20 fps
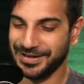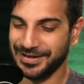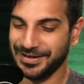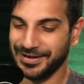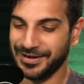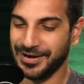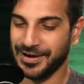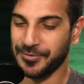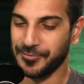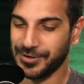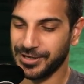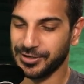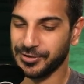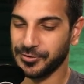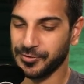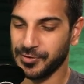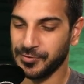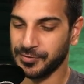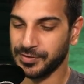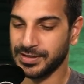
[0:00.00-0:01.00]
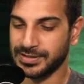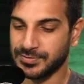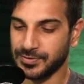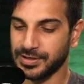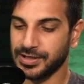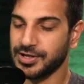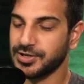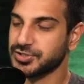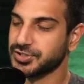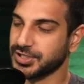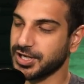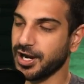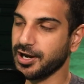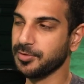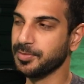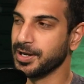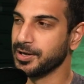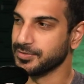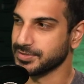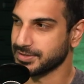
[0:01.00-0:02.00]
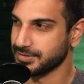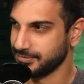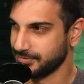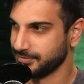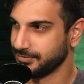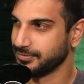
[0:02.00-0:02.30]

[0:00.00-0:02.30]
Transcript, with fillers: All right, we can agree with this one. Chicago Bears.